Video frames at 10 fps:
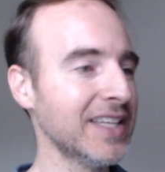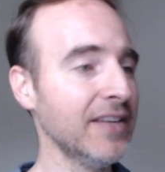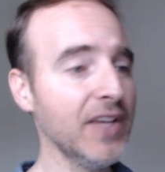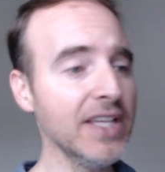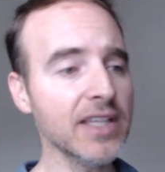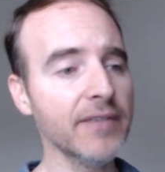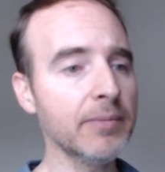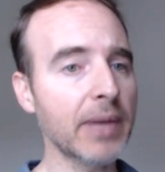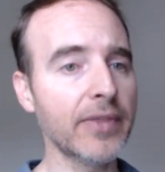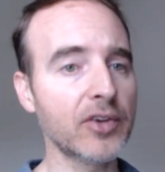And if he's living
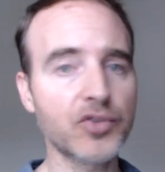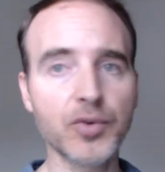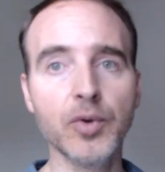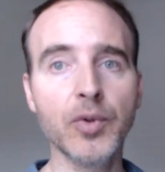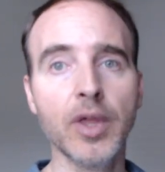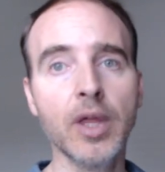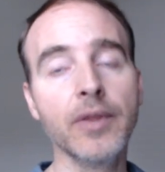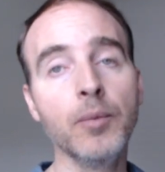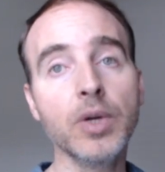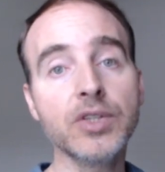by the truth,
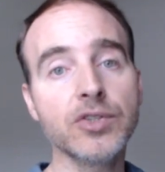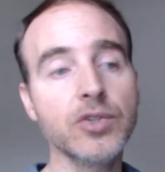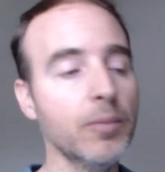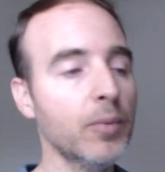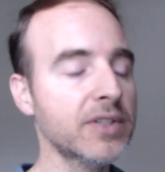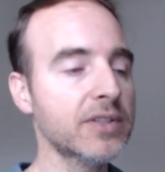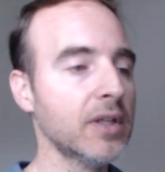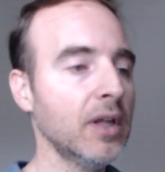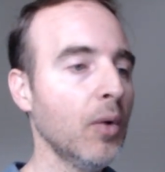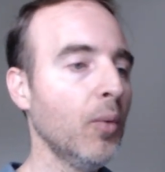then what's so what's
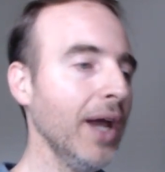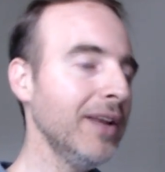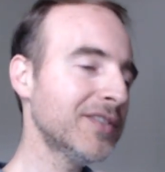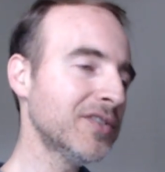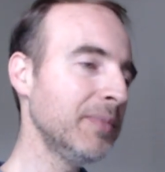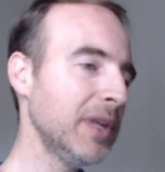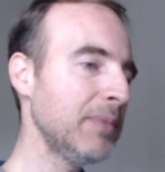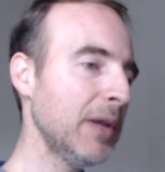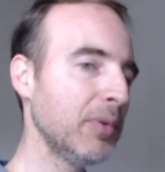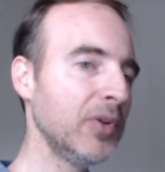why do so many
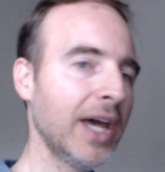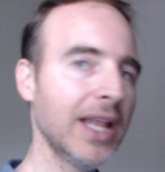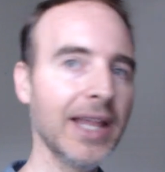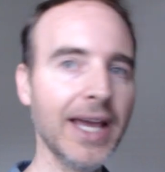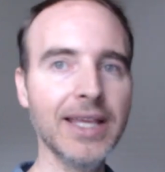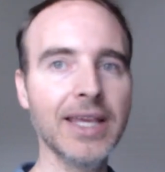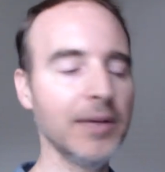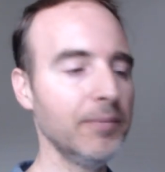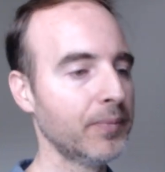people not like him?